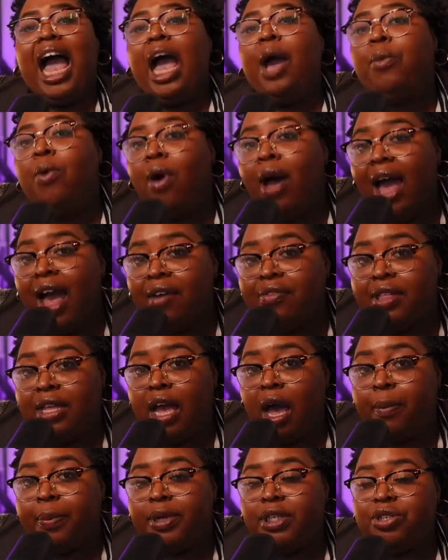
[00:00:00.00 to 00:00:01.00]
I will have
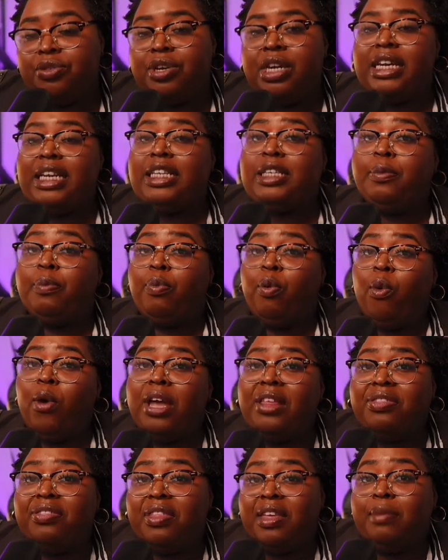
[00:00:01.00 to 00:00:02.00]
the opportunity to
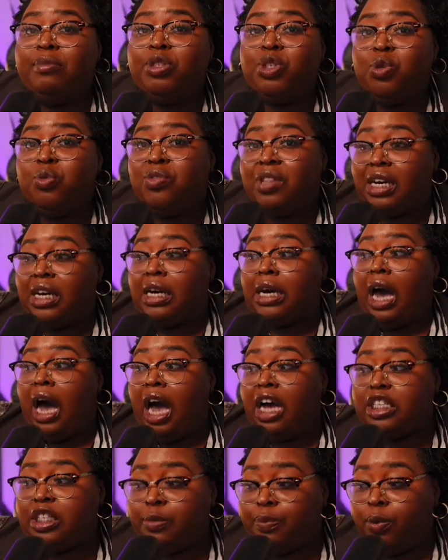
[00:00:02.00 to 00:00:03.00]
point them to the
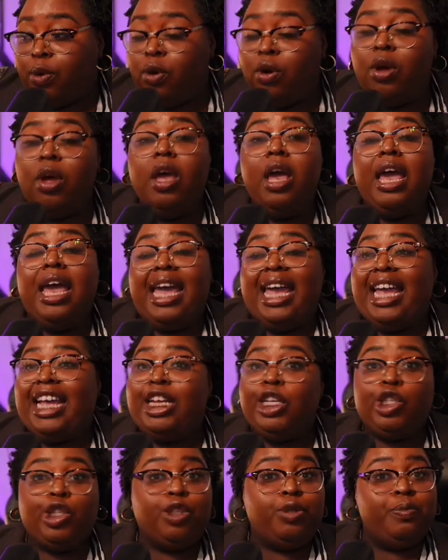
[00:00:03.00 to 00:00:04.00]
gospel
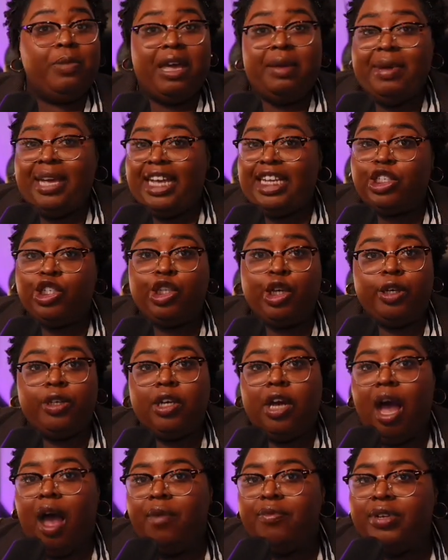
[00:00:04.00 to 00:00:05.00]
in maybe in
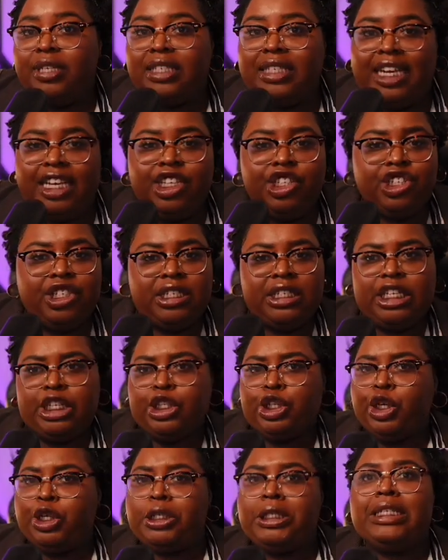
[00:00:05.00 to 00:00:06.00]
certain conversations,
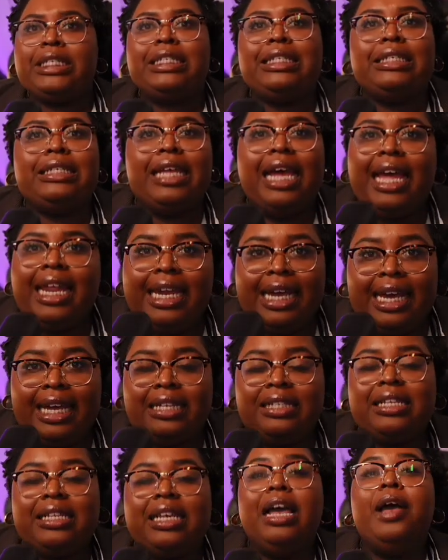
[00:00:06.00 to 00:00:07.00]
in certain
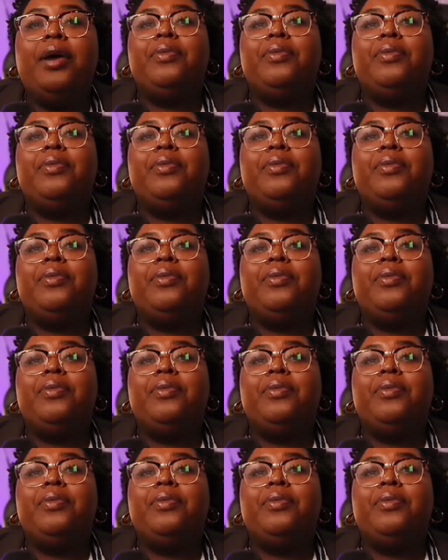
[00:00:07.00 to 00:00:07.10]
settings.